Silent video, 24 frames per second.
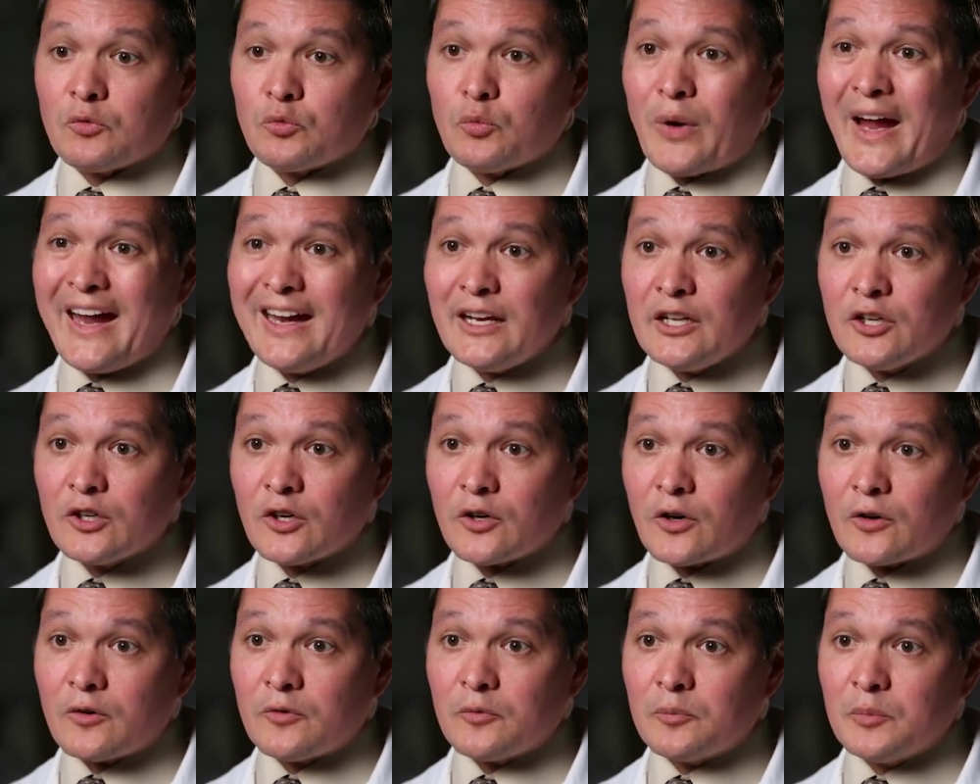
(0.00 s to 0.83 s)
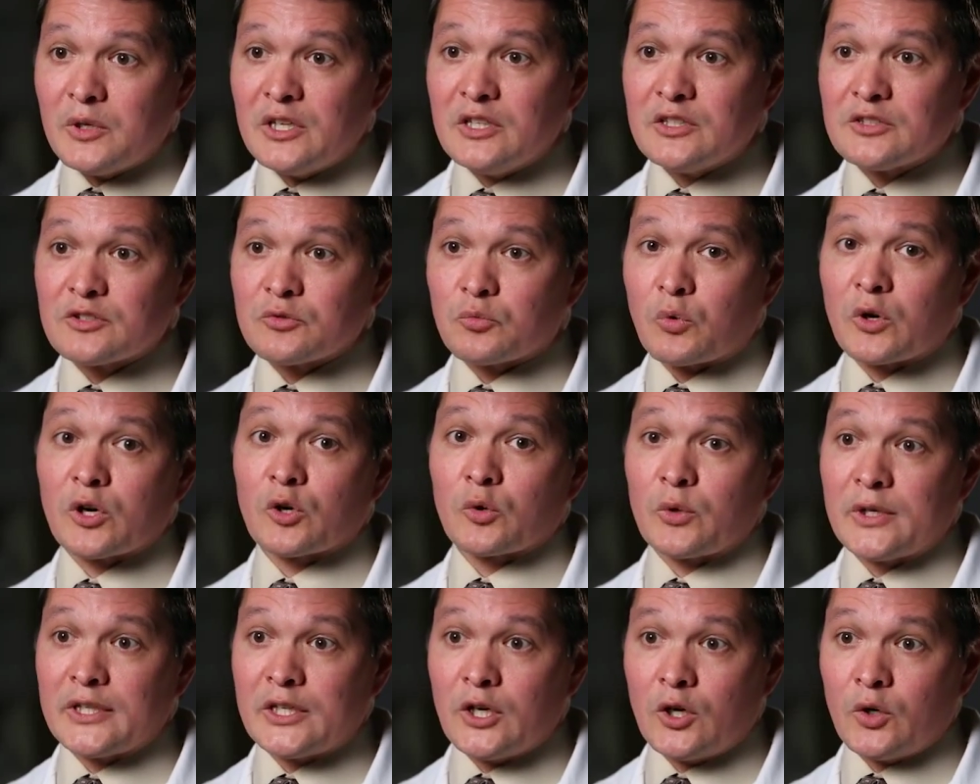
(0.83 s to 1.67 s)
Radial means
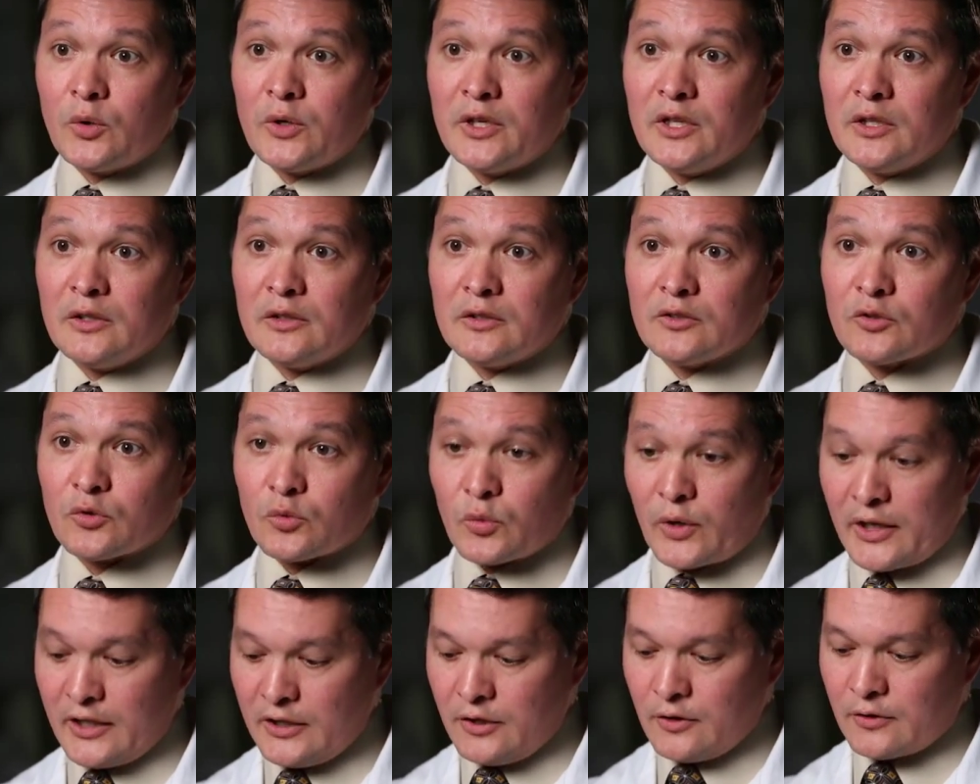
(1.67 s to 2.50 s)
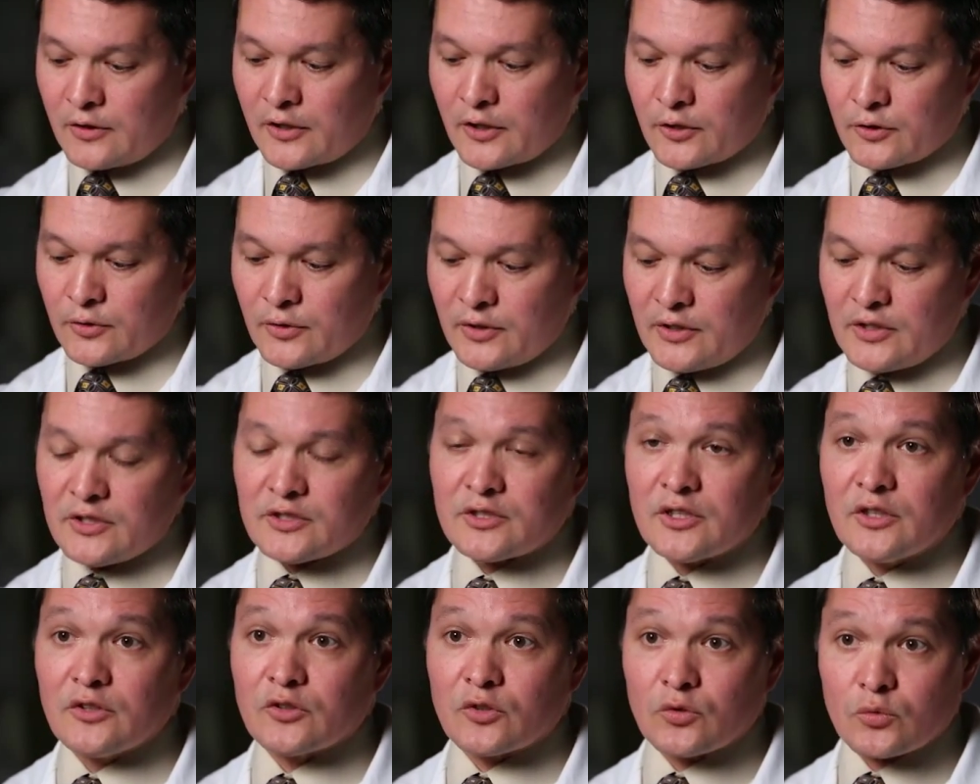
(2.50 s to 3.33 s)
where we go in. And the radial artery
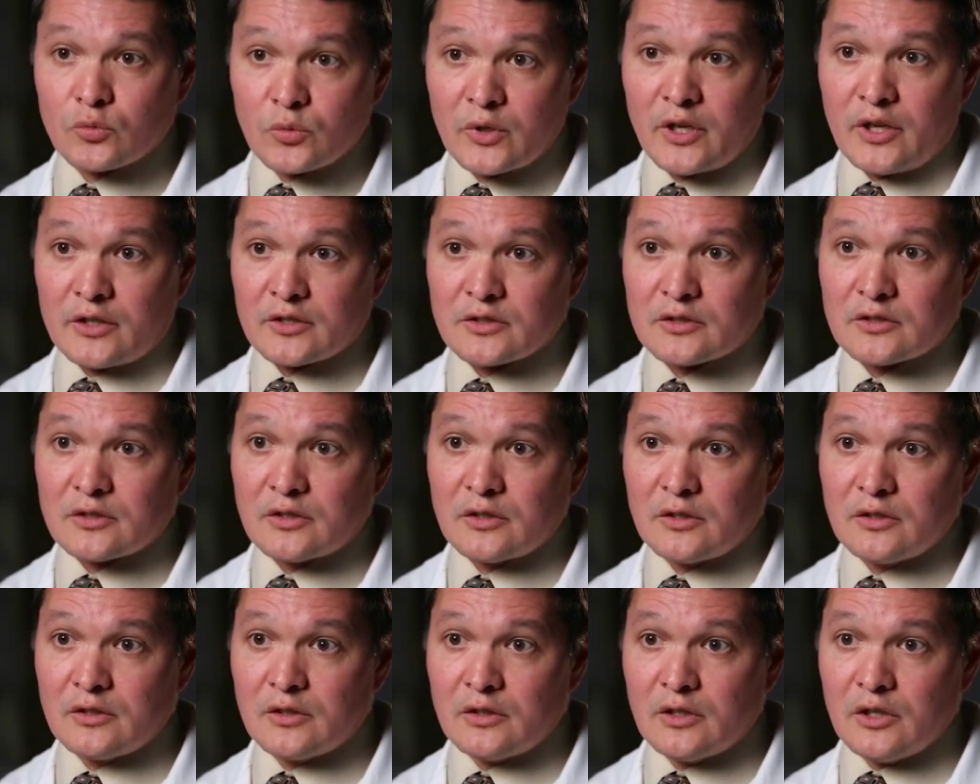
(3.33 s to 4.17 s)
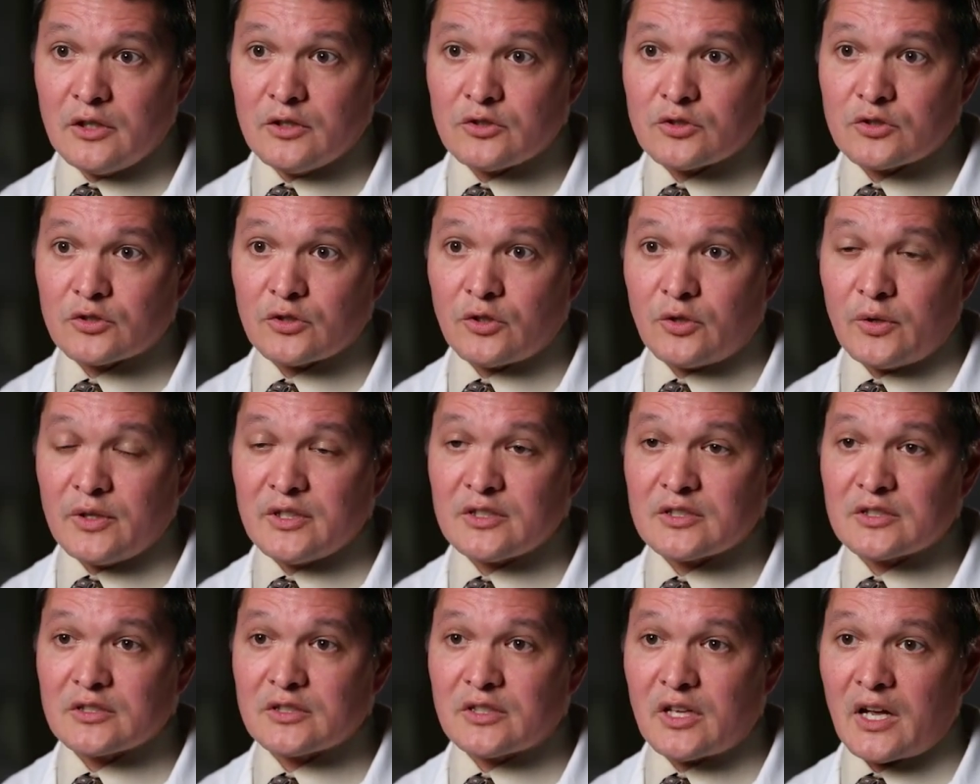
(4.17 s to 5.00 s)
is in the wrist. And so
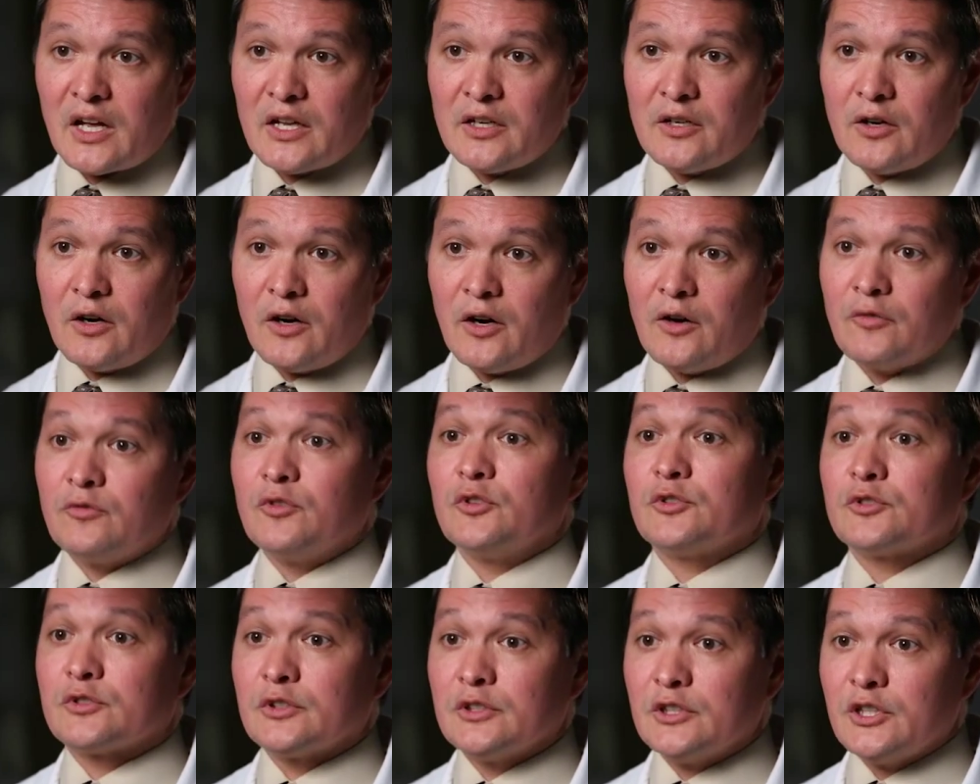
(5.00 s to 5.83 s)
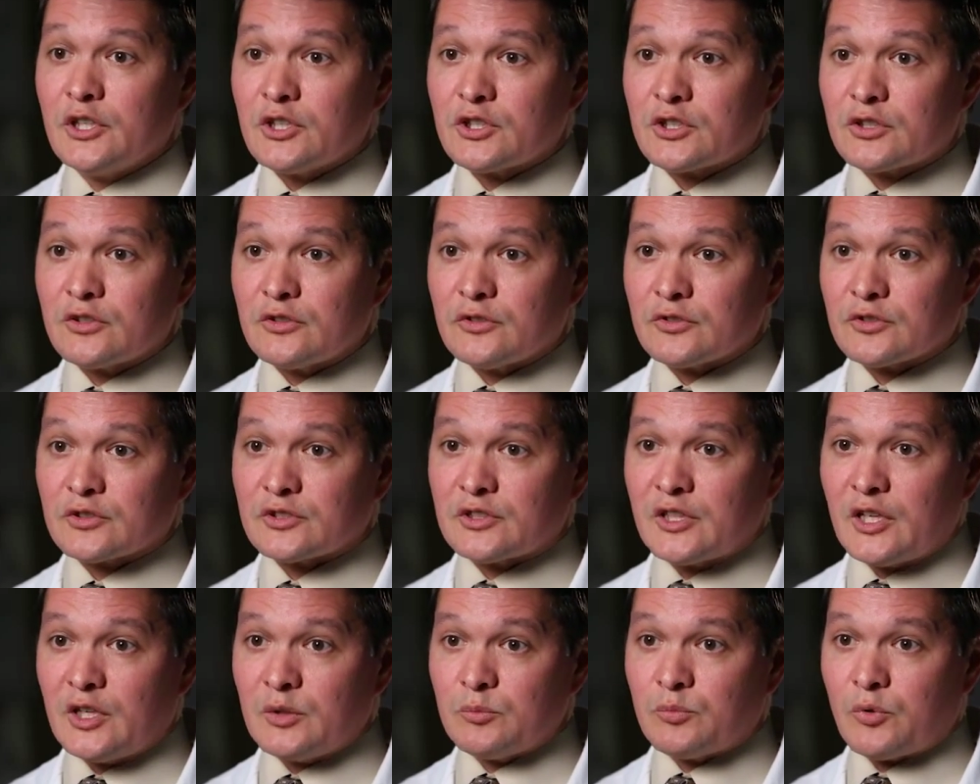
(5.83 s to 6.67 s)
instead of the traditional
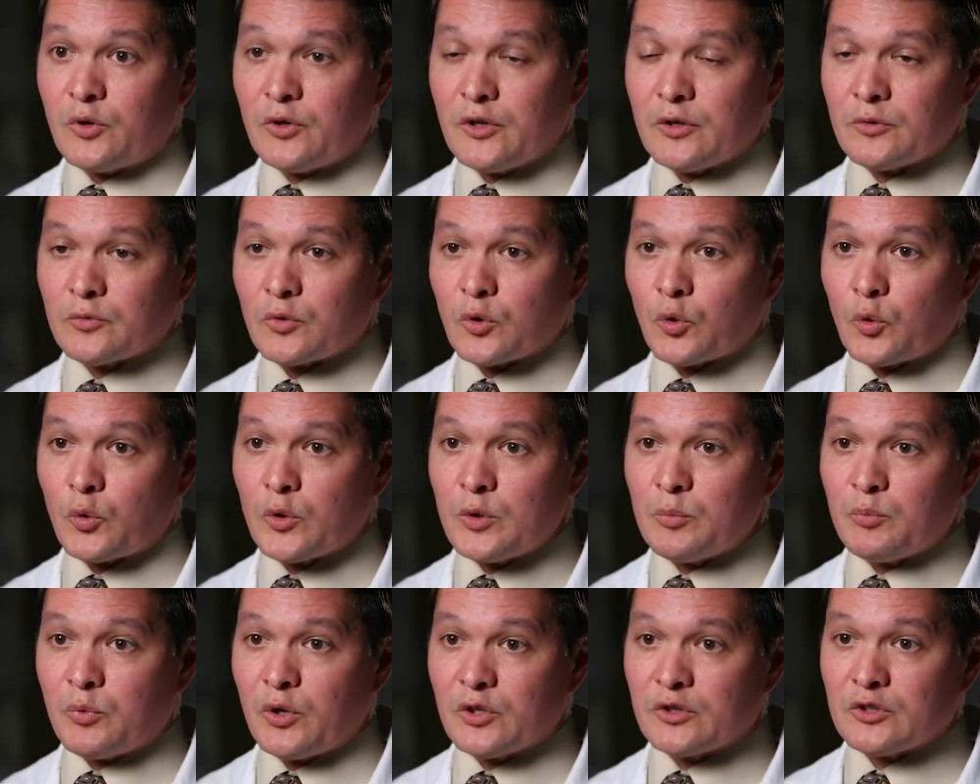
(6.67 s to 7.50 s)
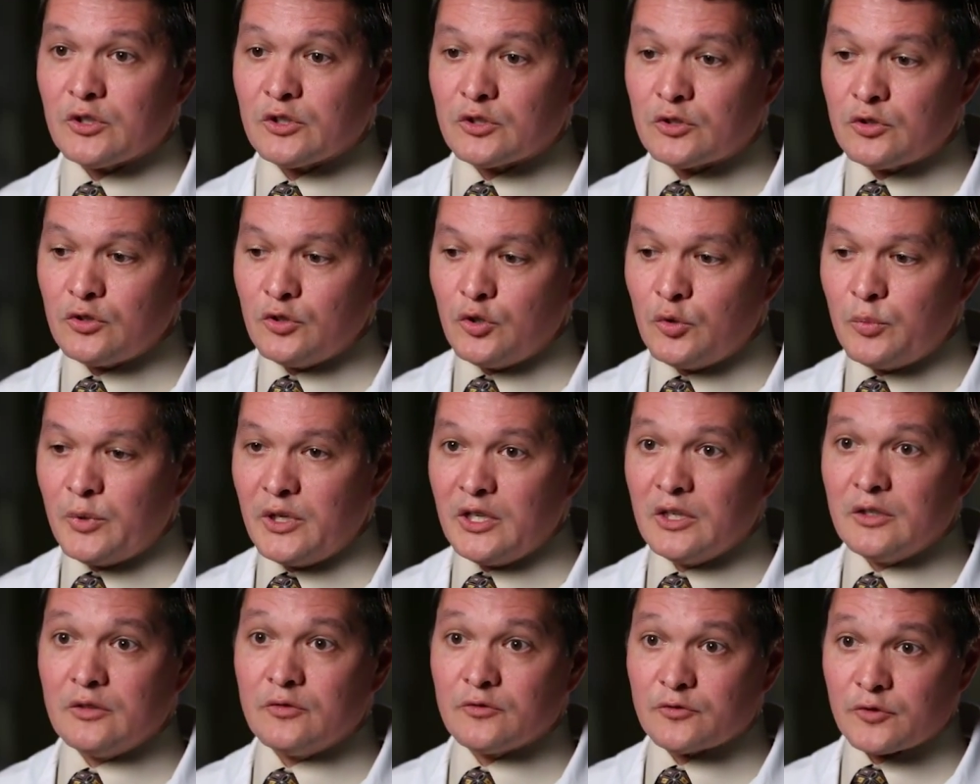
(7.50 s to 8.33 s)
standpoint where we put the tube
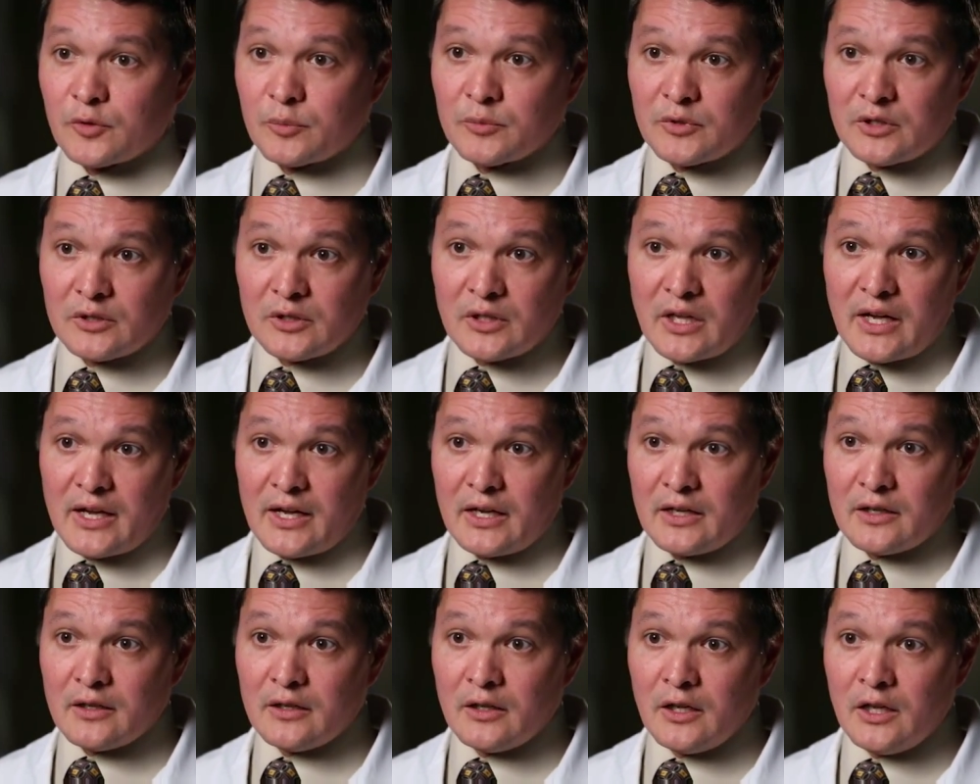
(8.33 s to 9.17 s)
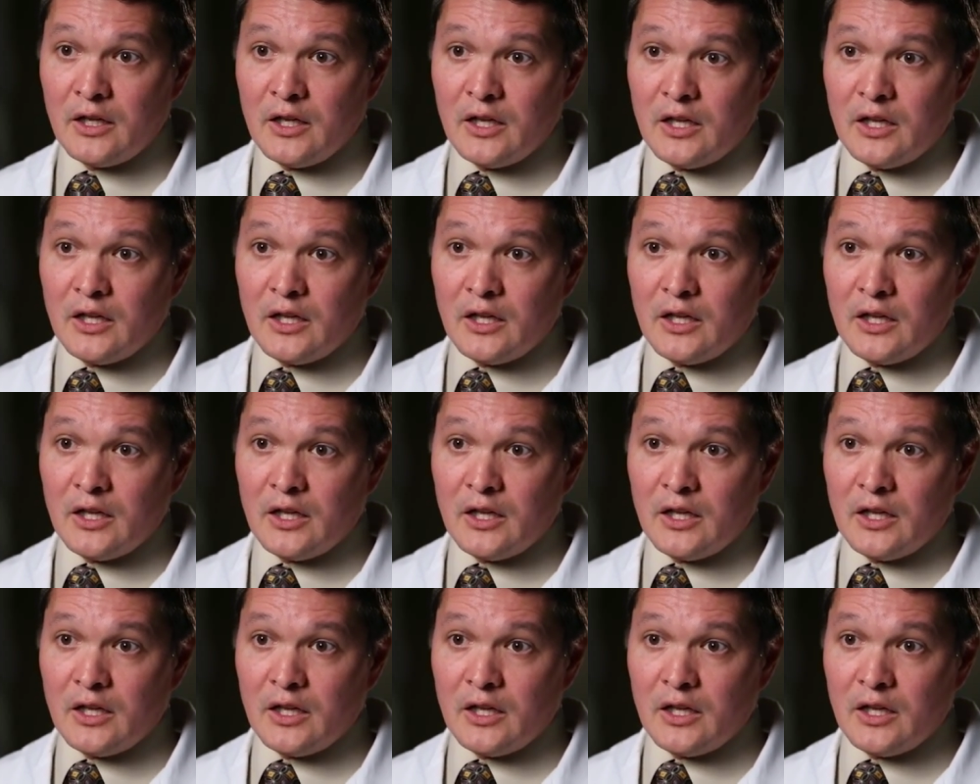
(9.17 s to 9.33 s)
in from the leg